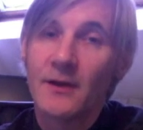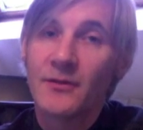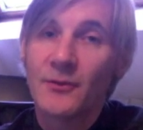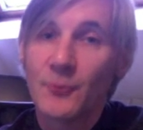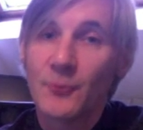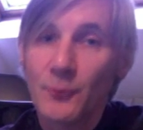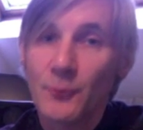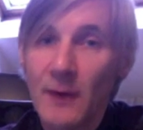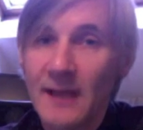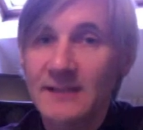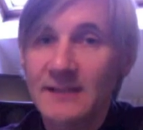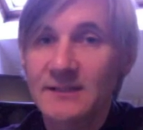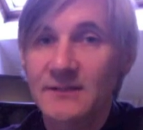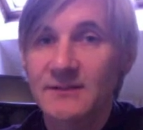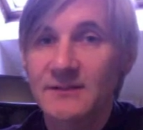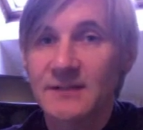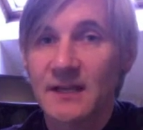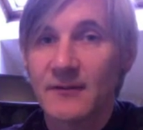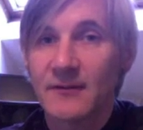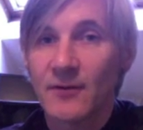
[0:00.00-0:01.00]
the rates of
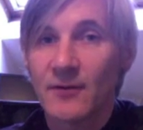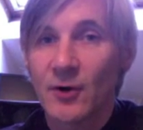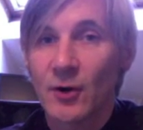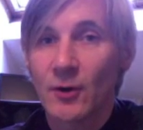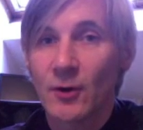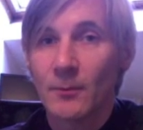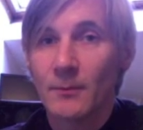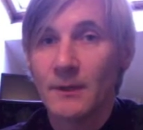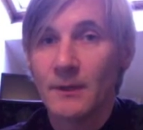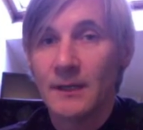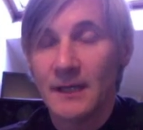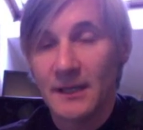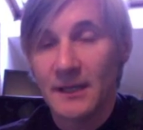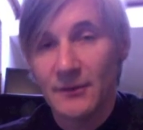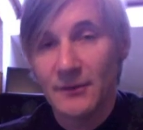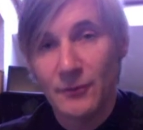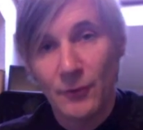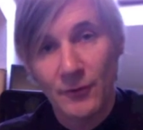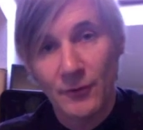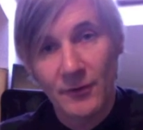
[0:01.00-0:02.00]
self-harm
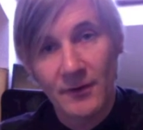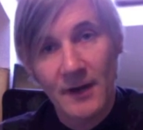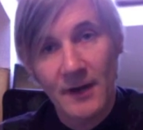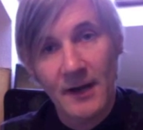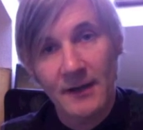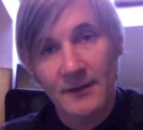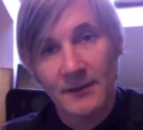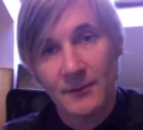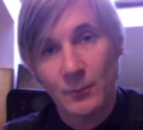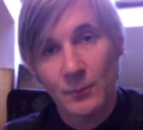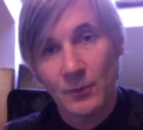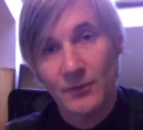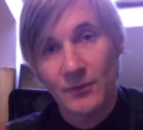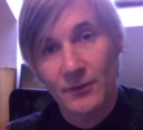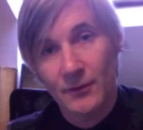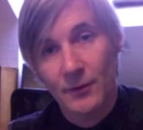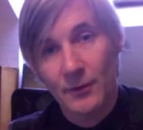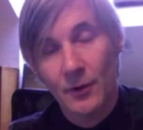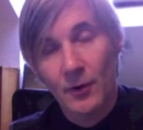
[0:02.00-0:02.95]
in Northern Ireland with